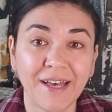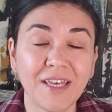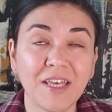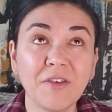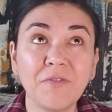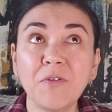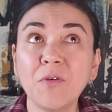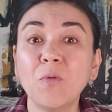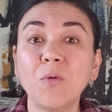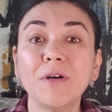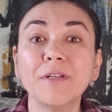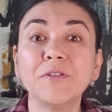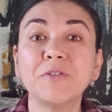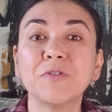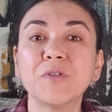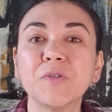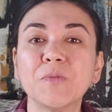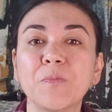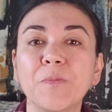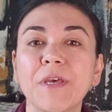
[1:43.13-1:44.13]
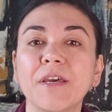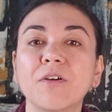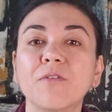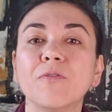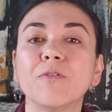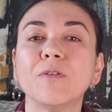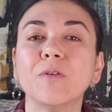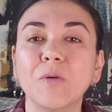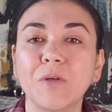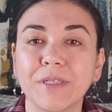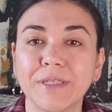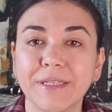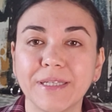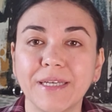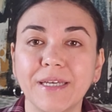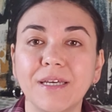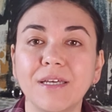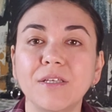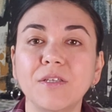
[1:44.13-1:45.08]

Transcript: If you want to speak fluently,